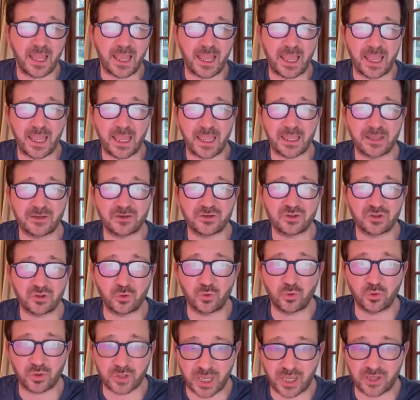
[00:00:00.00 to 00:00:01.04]
and
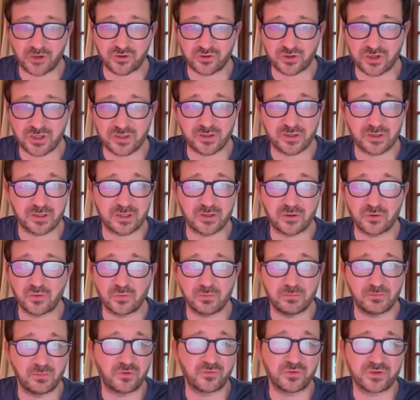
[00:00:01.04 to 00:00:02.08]
your country that
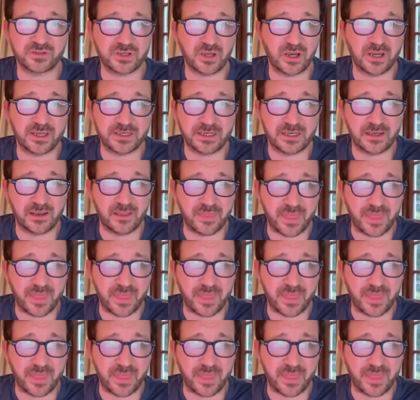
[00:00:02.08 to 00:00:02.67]
you reside in.